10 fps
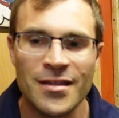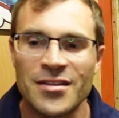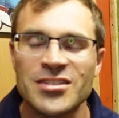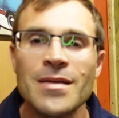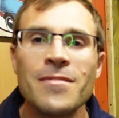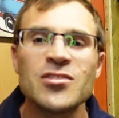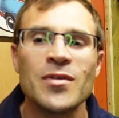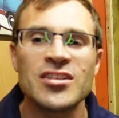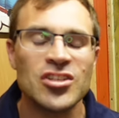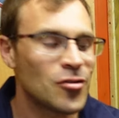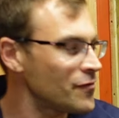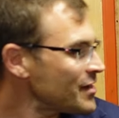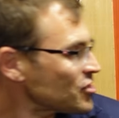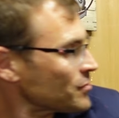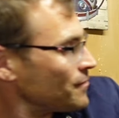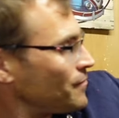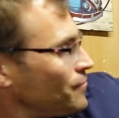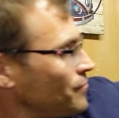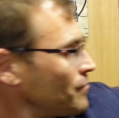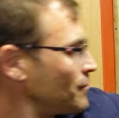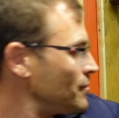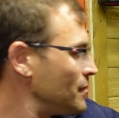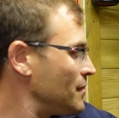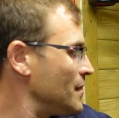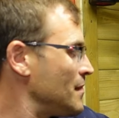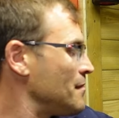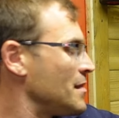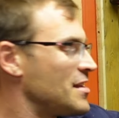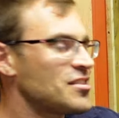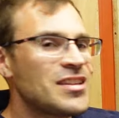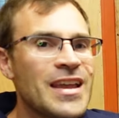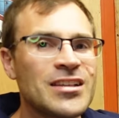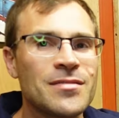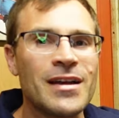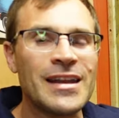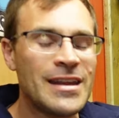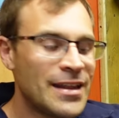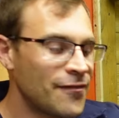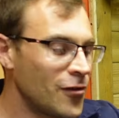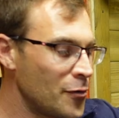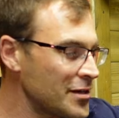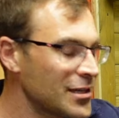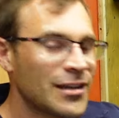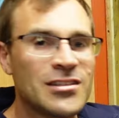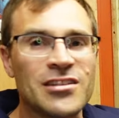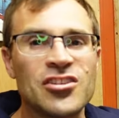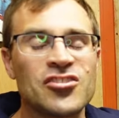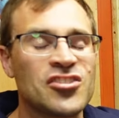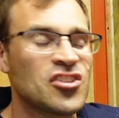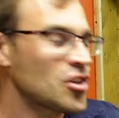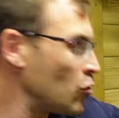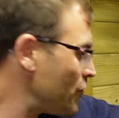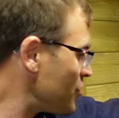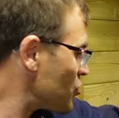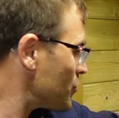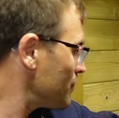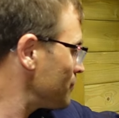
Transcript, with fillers: The simplest way to do this is to take some cleaning fluid, such as a solvent,